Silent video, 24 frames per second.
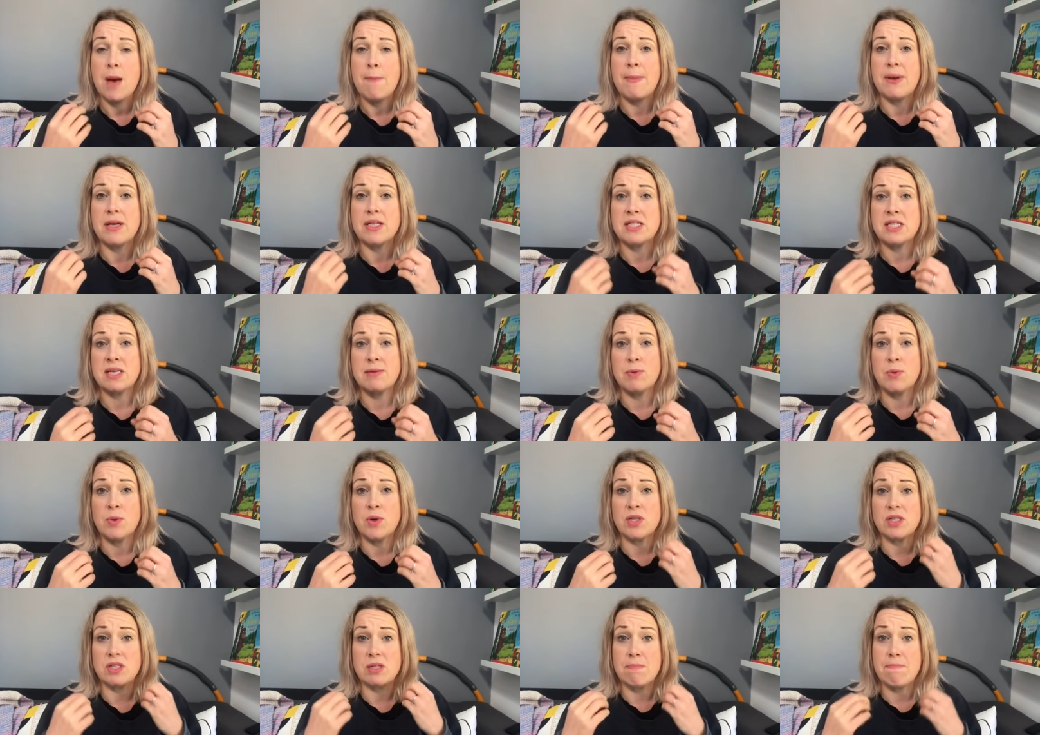but Slimming
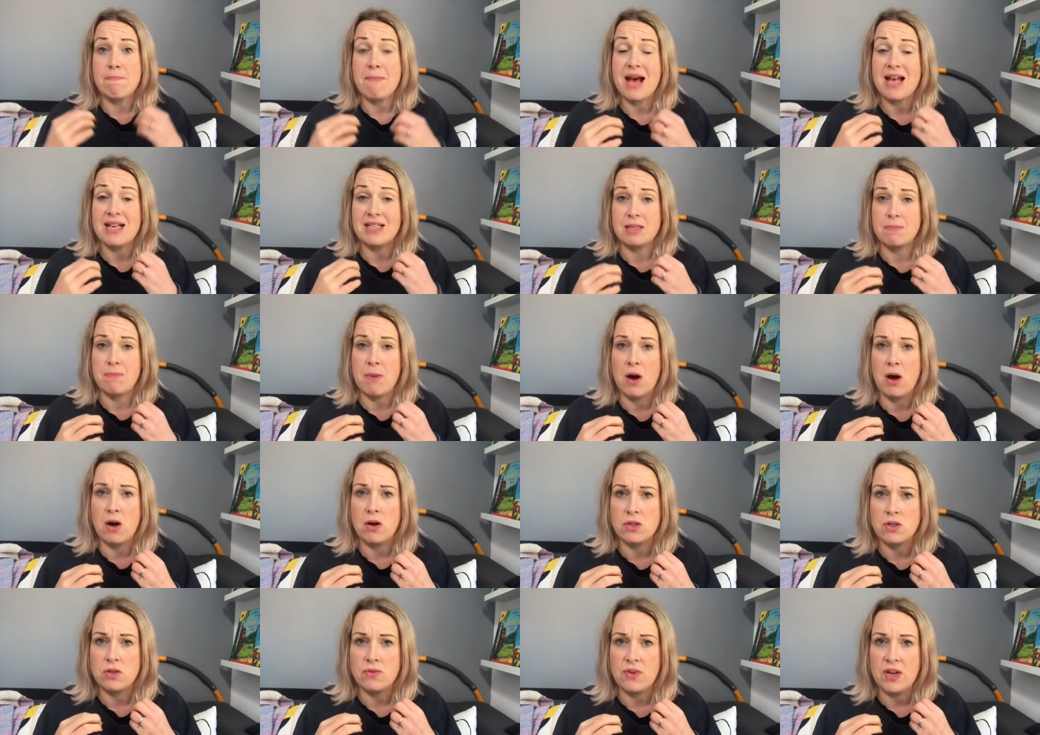World is a massive
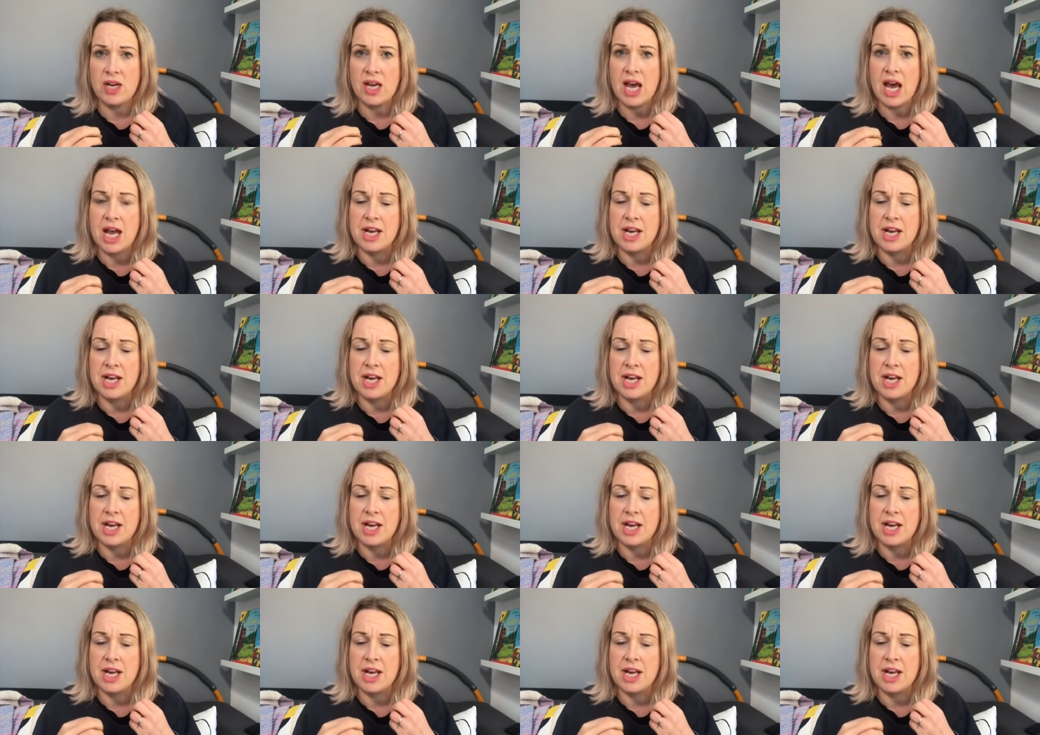part of it